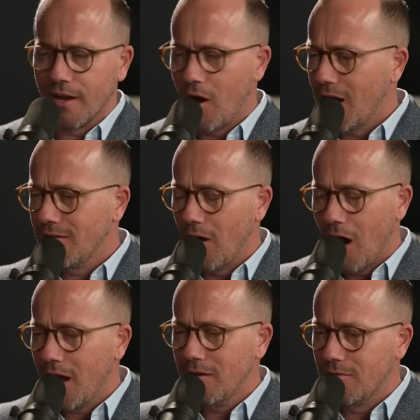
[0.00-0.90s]
Now, I,
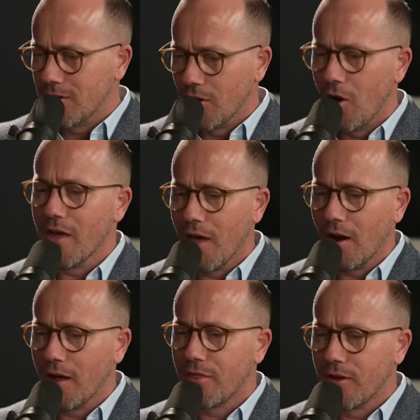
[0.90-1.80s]
I deny
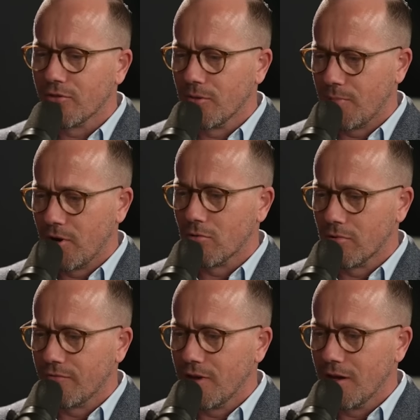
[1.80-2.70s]
that. I think that
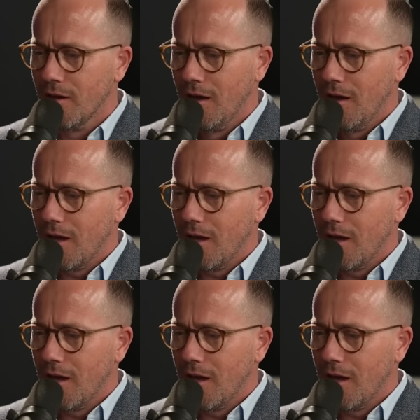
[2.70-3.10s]
pornography